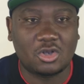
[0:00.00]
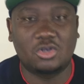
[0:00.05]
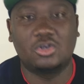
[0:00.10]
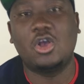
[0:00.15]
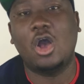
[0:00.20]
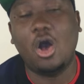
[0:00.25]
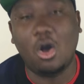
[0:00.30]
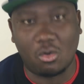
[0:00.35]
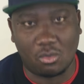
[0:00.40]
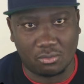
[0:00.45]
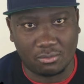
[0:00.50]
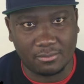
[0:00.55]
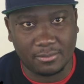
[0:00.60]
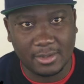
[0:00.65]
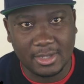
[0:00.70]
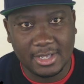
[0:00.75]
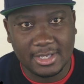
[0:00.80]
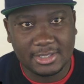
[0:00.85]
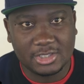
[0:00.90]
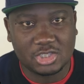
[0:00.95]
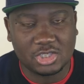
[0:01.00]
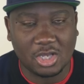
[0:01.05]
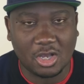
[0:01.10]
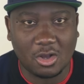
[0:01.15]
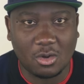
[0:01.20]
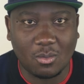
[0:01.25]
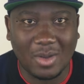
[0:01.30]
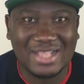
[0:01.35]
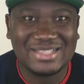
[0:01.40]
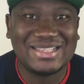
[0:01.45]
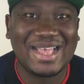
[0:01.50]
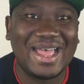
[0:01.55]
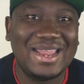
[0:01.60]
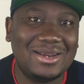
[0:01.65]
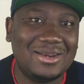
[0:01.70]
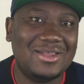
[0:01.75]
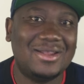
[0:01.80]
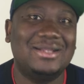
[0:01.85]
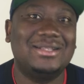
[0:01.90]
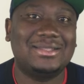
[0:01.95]
go. So once I
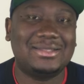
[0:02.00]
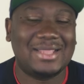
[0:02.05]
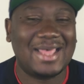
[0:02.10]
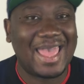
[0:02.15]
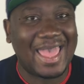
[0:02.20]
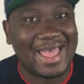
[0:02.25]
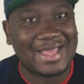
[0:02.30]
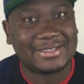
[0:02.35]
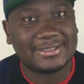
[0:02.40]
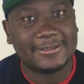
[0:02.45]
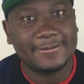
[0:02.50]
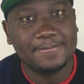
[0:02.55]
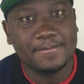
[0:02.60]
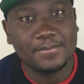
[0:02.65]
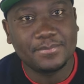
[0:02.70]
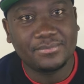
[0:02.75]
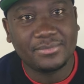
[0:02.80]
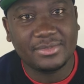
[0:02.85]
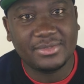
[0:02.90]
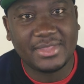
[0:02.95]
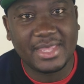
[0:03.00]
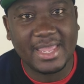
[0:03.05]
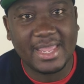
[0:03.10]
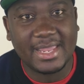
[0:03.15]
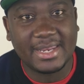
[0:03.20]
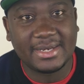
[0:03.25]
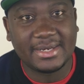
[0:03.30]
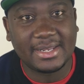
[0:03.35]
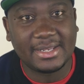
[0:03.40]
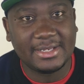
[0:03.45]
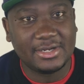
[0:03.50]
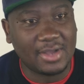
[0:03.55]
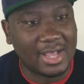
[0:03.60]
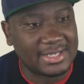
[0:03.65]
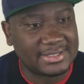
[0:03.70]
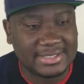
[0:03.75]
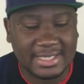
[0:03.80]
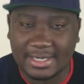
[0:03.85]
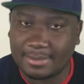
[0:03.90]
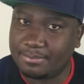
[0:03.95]
learned that, then, you know,
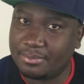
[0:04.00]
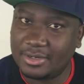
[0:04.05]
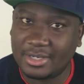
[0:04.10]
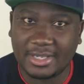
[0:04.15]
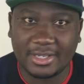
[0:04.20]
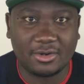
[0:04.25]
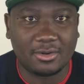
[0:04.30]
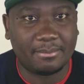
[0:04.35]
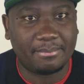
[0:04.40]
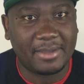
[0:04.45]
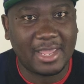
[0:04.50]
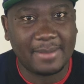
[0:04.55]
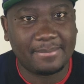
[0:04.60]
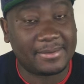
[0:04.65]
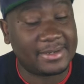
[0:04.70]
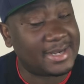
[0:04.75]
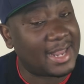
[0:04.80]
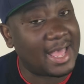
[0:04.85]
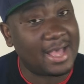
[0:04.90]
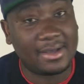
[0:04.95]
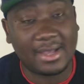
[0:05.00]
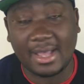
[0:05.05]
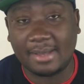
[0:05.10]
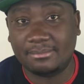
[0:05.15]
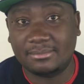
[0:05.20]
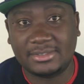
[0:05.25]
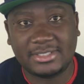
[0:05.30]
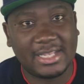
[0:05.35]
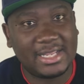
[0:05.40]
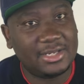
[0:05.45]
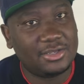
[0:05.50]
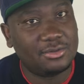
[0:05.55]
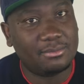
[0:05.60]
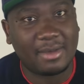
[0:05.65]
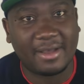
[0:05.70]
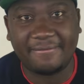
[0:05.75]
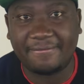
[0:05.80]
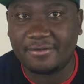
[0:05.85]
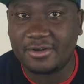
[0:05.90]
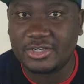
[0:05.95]
I started putting it on paper. Now, I'm telling you,
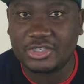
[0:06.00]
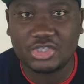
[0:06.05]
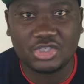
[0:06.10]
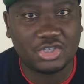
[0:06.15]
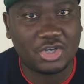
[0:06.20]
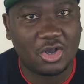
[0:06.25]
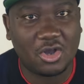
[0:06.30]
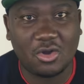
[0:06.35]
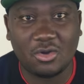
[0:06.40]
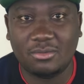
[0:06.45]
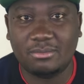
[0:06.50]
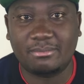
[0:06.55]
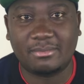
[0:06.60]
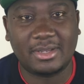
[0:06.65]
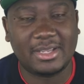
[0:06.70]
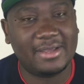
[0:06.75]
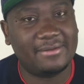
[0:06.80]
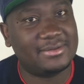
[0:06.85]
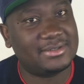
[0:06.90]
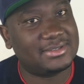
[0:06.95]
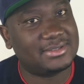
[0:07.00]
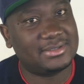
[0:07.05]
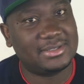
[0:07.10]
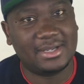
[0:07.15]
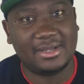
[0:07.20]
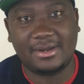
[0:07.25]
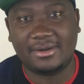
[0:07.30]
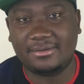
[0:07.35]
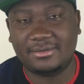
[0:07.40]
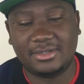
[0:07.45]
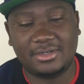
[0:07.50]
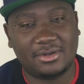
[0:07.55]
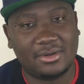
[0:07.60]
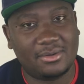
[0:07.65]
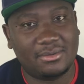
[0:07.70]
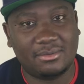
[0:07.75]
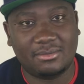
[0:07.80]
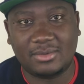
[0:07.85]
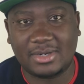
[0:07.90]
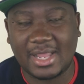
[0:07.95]
my first show ever, eh, you
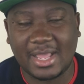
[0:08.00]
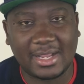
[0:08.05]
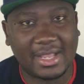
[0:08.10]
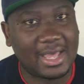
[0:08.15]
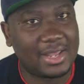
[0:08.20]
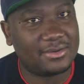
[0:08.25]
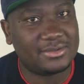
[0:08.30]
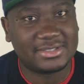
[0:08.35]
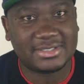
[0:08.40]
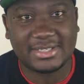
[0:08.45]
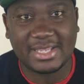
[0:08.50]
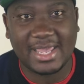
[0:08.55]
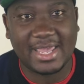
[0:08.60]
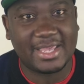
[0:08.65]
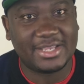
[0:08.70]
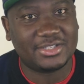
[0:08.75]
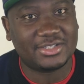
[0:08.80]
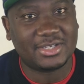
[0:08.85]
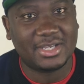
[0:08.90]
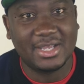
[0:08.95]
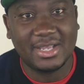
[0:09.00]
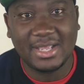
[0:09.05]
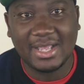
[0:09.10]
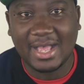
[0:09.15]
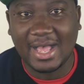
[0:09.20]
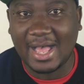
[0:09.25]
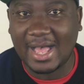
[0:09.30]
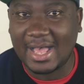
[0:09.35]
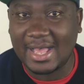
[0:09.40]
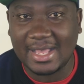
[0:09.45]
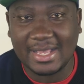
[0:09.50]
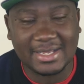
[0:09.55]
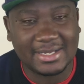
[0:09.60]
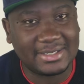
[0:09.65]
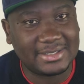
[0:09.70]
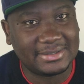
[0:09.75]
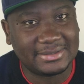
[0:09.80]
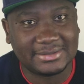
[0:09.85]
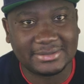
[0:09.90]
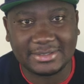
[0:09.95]
know, when I got on stage,
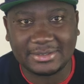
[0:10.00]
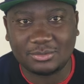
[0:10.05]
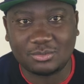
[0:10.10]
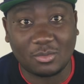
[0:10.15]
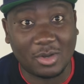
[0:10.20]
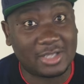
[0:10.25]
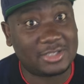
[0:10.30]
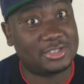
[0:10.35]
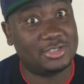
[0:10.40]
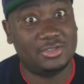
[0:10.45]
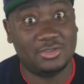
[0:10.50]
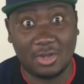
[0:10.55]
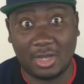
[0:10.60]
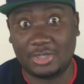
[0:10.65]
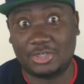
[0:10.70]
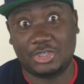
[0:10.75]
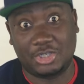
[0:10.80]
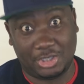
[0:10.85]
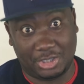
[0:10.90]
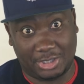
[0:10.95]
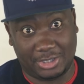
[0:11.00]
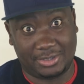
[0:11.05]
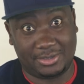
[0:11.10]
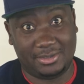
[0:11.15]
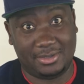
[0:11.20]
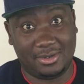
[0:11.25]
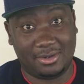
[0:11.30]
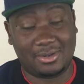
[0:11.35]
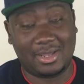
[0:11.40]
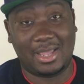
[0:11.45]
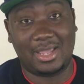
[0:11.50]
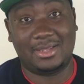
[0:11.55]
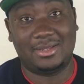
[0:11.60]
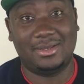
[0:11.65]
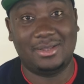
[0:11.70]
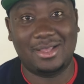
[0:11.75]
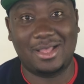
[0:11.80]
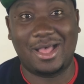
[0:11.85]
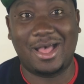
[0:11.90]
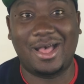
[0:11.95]
uh, it was not good. Okay.
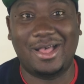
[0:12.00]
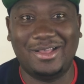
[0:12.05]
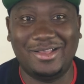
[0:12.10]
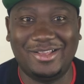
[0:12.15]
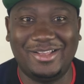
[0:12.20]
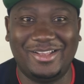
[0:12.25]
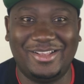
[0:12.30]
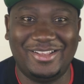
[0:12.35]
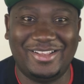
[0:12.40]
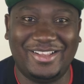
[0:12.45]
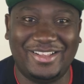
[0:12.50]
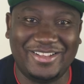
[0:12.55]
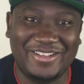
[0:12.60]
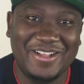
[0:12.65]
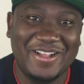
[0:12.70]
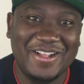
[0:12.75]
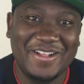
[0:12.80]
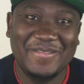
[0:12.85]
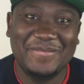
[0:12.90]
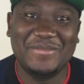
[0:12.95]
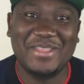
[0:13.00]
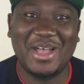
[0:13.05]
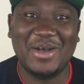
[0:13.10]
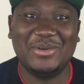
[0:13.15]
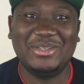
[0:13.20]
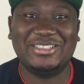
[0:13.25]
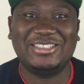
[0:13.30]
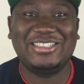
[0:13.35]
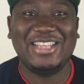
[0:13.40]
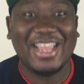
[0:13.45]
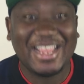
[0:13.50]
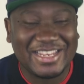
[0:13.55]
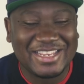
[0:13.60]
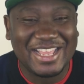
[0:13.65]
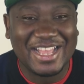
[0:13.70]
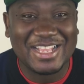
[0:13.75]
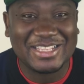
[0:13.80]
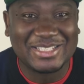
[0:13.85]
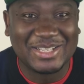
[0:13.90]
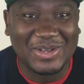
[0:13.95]
that was 10
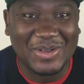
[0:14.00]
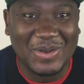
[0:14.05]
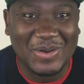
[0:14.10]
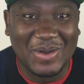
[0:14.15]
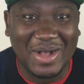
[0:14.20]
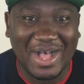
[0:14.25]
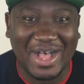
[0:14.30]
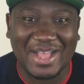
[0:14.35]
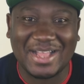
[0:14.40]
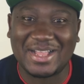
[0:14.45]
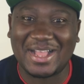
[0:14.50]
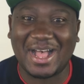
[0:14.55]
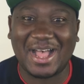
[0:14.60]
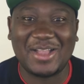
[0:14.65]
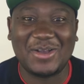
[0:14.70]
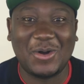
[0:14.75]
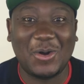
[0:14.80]
years ago. I, I